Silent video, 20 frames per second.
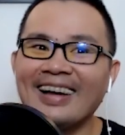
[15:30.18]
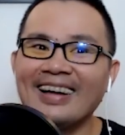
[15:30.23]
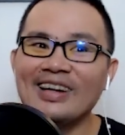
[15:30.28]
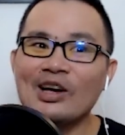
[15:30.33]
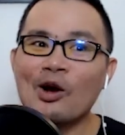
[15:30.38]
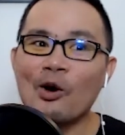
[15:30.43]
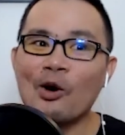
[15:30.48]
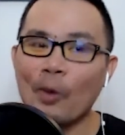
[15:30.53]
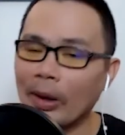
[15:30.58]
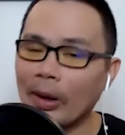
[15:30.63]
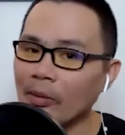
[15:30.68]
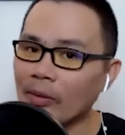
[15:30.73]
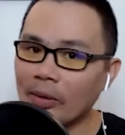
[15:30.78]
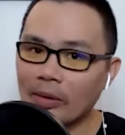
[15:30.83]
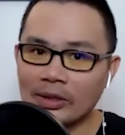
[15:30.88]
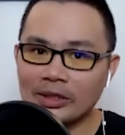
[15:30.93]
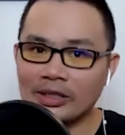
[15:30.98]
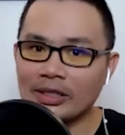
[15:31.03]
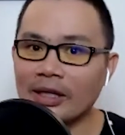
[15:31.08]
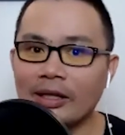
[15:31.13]
when we
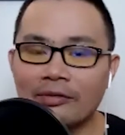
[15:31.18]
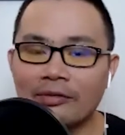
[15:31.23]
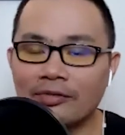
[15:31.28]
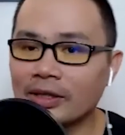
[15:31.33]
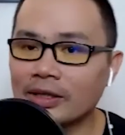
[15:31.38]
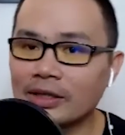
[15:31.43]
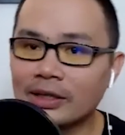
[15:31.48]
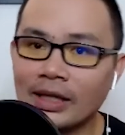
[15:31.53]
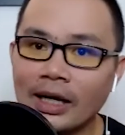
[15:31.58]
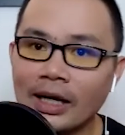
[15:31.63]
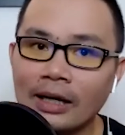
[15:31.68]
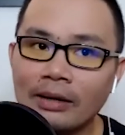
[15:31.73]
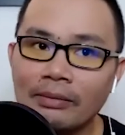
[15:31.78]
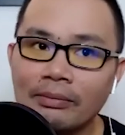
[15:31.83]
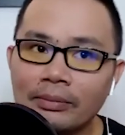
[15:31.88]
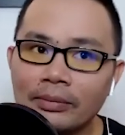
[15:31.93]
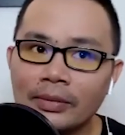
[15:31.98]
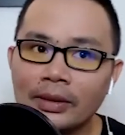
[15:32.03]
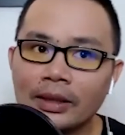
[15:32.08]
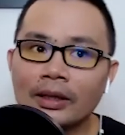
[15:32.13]
was dating first time,
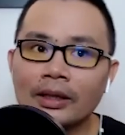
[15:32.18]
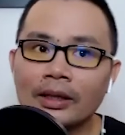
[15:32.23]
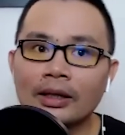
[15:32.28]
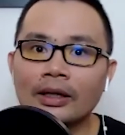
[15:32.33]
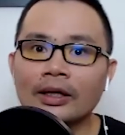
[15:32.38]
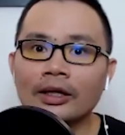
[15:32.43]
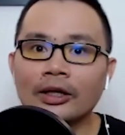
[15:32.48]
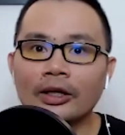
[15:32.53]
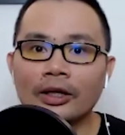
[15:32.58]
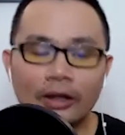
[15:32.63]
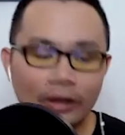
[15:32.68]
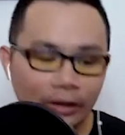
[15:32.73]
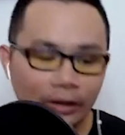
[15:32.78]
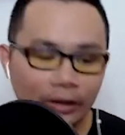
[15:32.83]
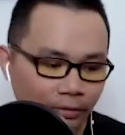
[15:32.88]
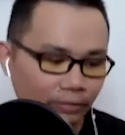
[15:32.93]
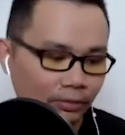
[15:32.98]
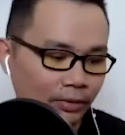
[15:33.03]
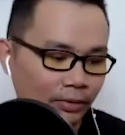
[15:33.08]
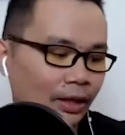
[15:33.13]
you
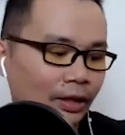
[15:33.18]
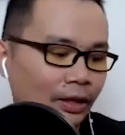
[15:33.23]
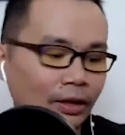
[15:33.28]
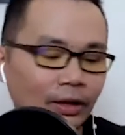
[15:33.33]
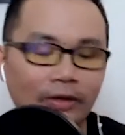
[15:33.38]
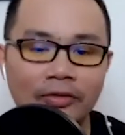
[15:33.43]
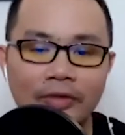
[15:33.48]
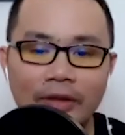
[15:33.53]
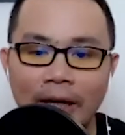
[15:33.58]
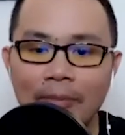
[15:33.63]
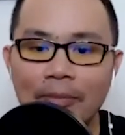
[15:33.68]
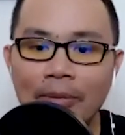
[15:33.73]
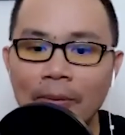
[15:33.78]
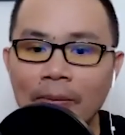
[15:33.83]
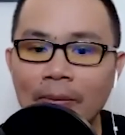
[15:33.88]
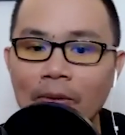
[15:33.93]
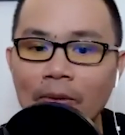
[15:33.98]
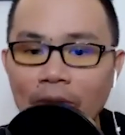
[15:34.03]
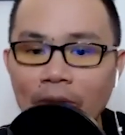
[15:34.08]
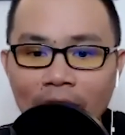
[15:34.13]
know, a lot of time
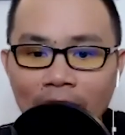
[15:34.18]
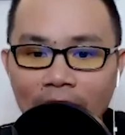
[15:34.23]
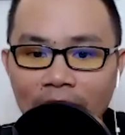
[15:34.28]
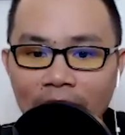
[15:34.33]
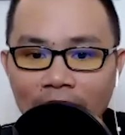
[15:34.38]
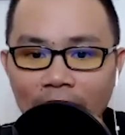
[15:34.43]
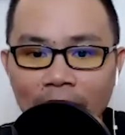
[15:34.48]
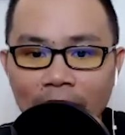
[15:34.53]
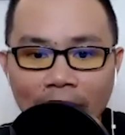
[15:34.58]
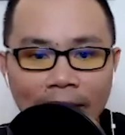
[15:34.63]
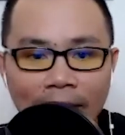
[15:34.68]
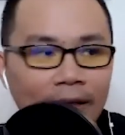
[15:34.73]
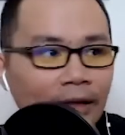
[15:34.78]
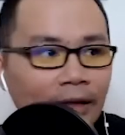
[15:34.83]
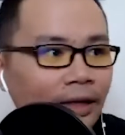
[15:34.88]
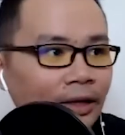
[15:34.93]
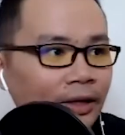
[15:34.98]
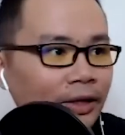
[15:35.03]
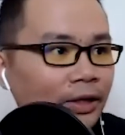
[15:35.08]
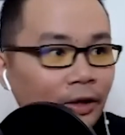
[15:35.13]
people will give them like,
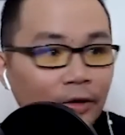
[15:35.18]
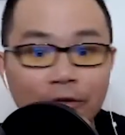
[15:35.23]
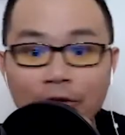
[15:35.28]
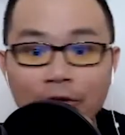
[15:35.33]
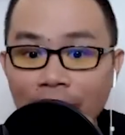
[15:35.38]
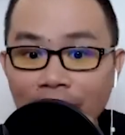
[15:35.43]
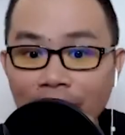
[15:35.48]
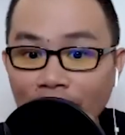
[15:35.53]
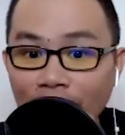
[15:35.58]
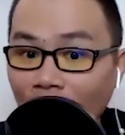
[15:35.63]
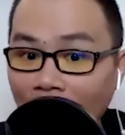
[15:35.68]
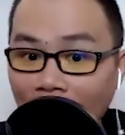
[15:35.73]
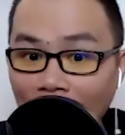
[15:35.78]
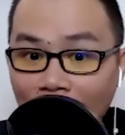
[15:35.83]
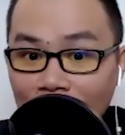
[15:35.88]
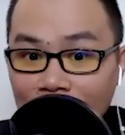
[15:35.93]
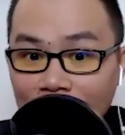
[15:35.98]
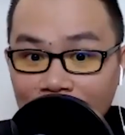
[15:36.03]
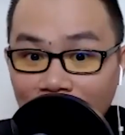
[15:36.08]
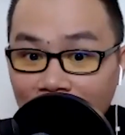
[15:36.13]
3, 4
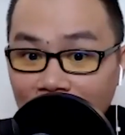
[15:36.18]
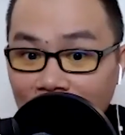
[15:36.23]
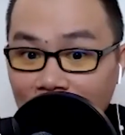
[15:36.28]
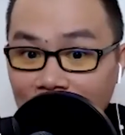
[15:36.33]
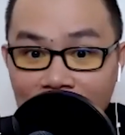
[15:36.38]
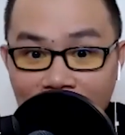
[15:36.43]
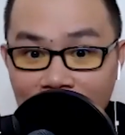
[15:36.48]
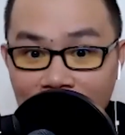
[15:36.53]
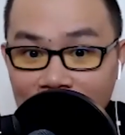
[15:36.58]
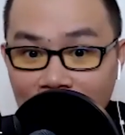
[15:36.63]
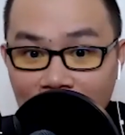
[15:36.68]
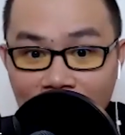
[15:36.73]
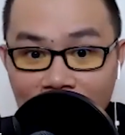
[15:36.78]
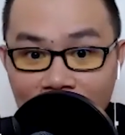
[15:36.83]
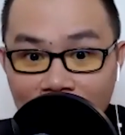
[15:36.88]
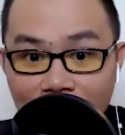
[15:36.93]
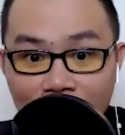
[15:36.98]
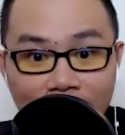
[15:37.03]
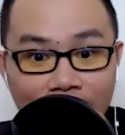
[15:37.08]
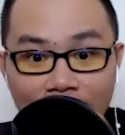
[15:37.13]
hours, 5 hours, 6 hours,
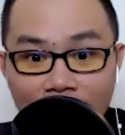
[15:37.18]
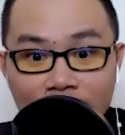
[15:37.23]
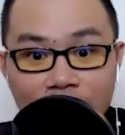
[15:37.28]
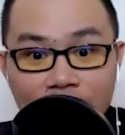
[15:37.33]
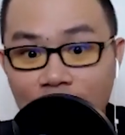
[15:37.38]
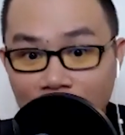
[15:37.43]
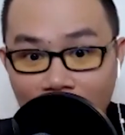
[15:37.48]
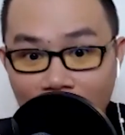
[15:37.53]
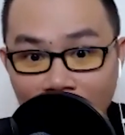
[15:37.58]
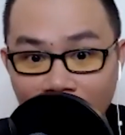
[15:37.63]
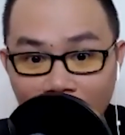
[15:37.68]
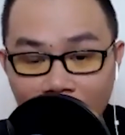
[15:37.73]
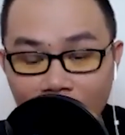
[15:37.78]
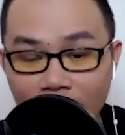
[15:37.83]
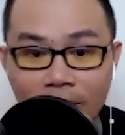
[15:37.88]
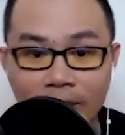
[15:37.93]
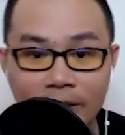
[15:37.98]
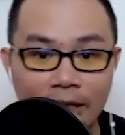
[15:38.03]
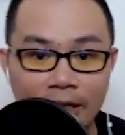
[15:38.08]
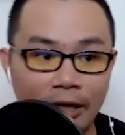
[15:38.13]
7 hours to get in all
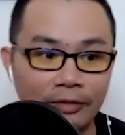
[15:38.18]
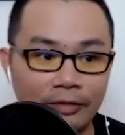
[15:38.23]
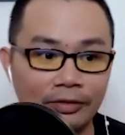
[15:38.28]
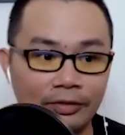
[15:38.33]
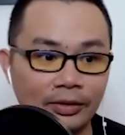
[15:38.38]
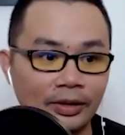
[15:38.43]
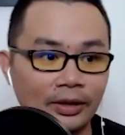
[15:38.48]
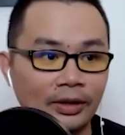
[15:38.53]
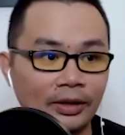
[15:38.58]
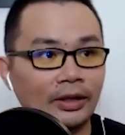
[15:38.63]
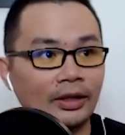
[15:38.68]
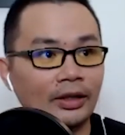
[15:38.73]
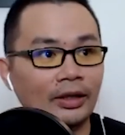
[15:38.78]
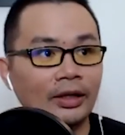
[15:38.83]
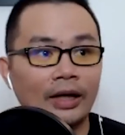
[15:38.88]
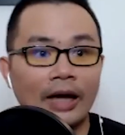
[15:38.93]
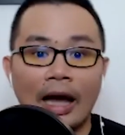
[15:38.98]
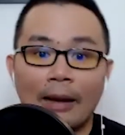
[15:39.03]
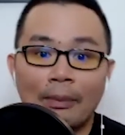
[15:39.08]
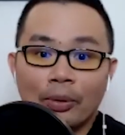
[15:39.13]
this stuff.
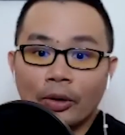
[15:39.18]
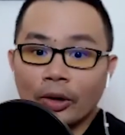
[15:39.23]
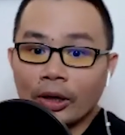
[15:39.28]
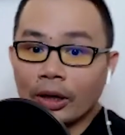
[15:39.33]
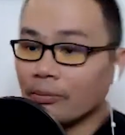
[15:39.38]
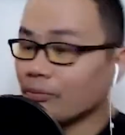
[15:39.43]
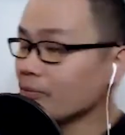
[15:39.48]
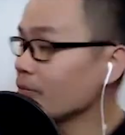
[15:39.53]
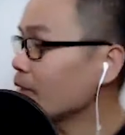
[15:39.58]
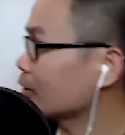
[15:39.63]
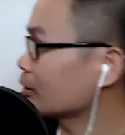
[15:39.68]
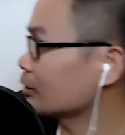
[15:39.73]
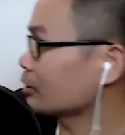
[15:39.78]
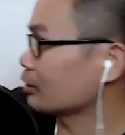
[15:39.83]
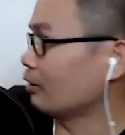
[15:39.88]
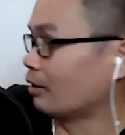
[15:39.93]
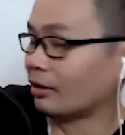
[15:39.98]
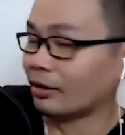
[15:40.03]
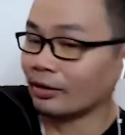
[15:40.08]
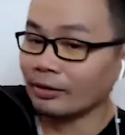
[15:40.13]
I put a meter
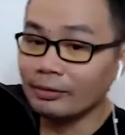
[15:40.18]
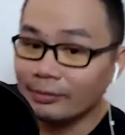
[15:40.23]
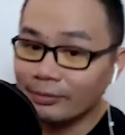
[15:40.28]
on.